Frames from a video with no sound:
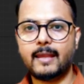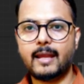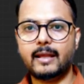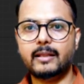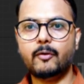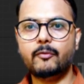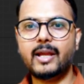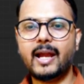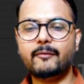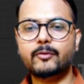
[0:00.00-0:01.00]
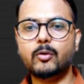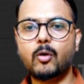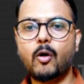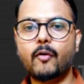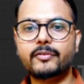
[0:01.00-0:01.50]
and now we have to
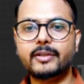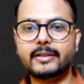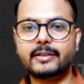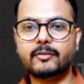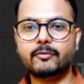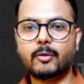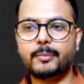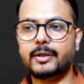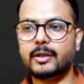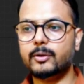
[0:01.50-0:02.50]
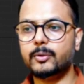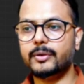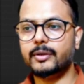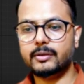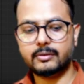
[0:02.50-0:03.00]
offset it from here to
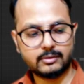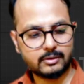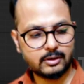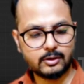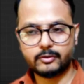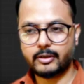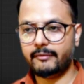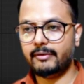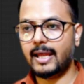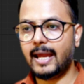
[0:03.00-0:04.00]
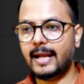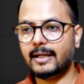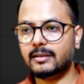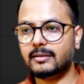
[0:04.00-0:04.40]
here so i will add